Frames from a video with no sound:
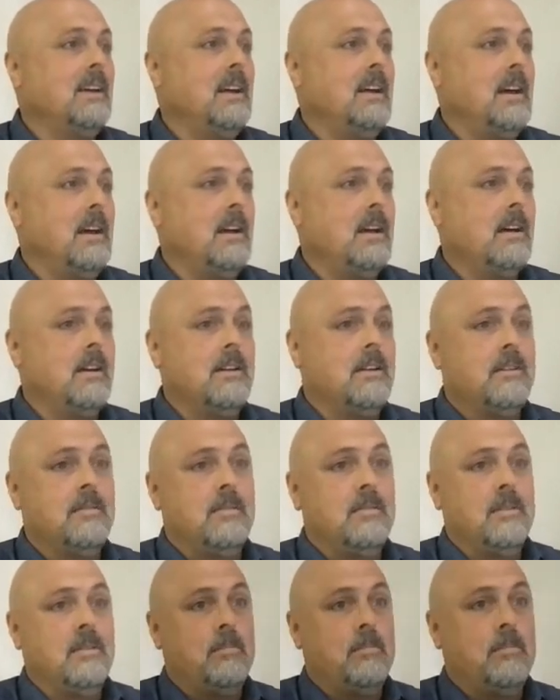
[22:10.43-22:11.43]
Uh,
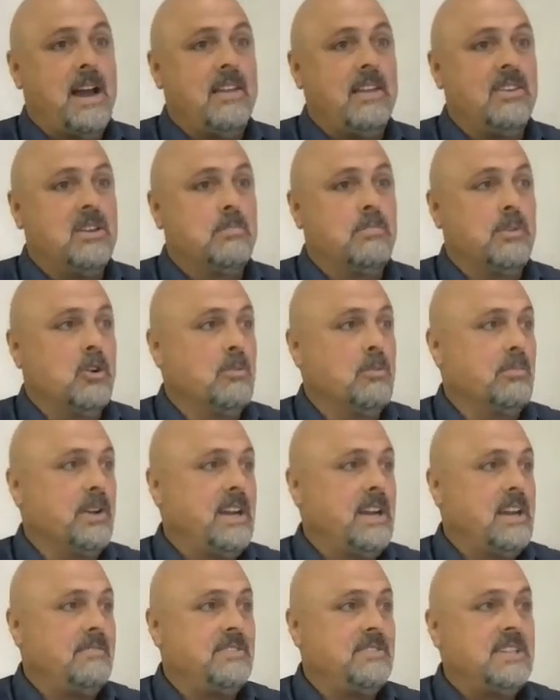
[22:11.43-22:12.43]
by the
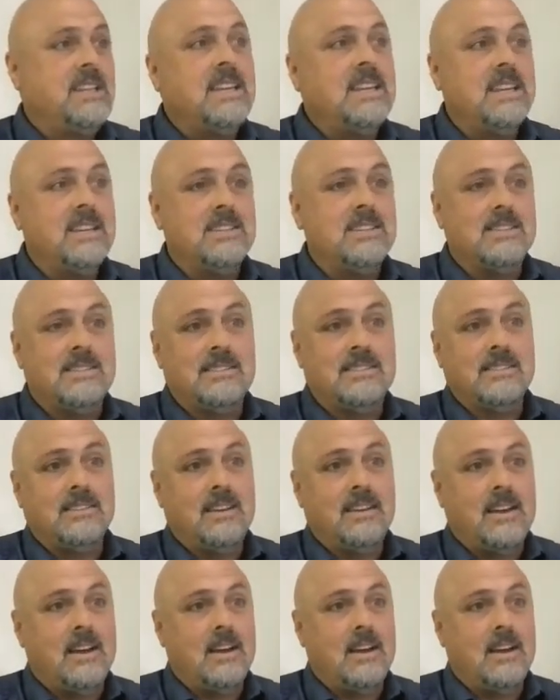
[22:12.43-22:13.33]
appropriate FTEs,